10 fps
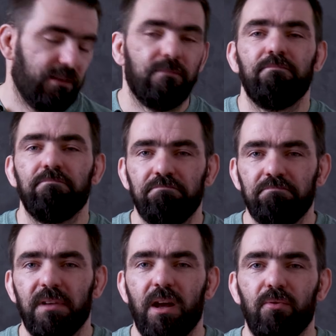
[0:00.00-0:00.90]
And
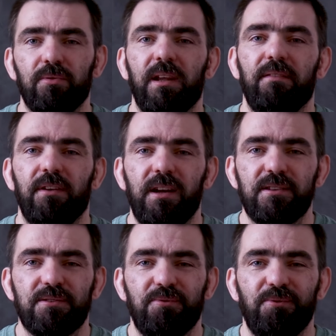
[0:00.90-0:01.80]
here I'll leave you
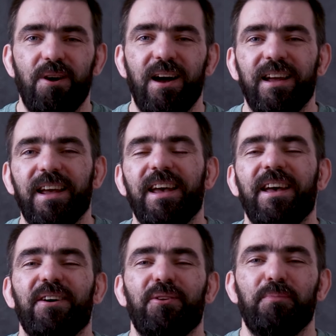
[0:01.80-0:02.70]
with Robert
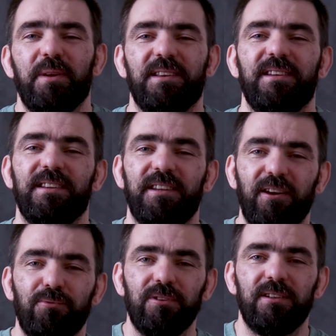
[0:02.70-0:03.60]
from the past,
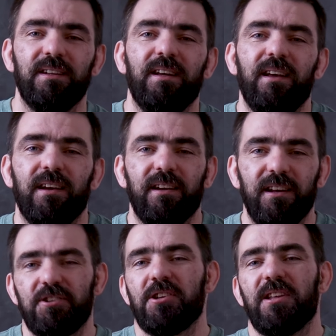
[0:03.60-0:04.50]

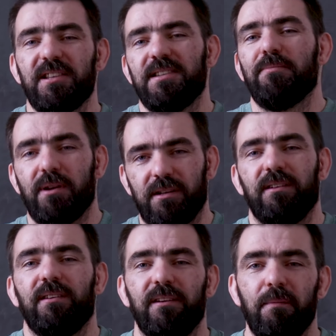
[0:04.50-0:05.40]
who realized
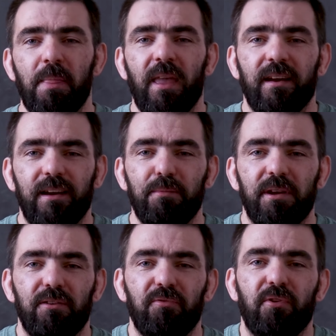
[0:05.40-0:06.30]
the camera was
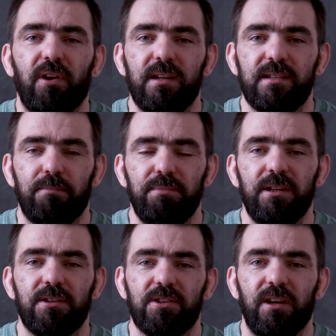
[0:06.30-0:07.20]
out of focus
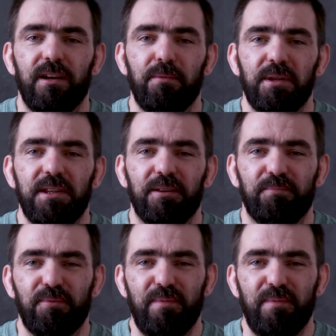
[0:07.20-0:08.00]
and fixed it.